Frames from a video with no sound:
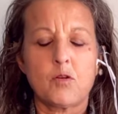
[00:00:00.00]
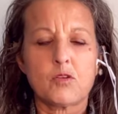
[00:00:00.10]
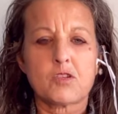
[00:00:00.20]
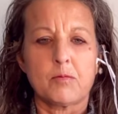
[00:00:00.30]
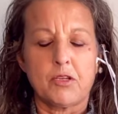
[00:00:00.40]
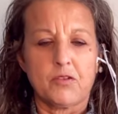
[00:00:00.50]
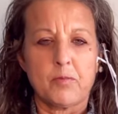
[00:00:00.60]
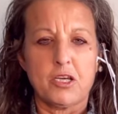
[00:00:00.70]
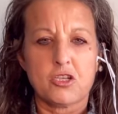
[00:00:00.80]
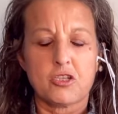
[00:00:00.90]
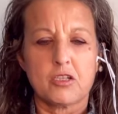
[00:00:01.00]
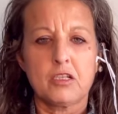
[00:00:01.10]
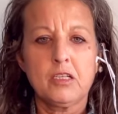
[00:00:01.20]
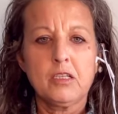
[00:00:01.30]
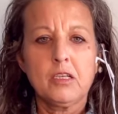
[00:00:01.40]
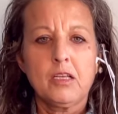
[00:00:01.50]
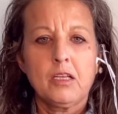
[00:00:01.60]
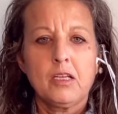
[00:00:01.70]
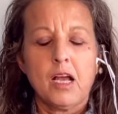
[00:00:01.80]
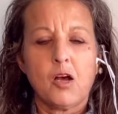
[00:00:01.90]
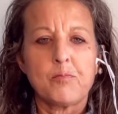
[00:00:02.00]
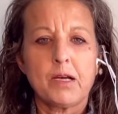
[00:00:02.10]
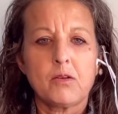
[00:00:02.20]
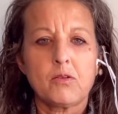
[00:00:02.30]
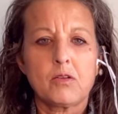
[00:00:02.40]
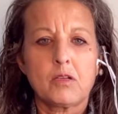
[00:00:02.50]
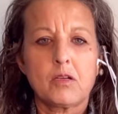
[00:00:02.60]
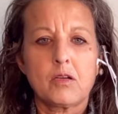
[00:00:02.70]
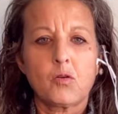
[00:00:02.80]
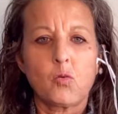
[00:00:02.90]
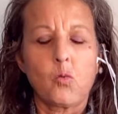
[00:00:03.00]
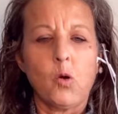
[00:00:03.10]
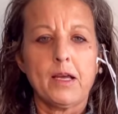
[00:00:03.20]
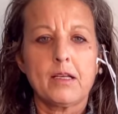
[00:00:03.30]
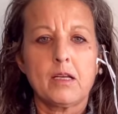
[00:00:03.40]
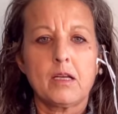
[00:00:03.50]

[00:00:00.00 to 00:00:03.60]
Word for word: some information about what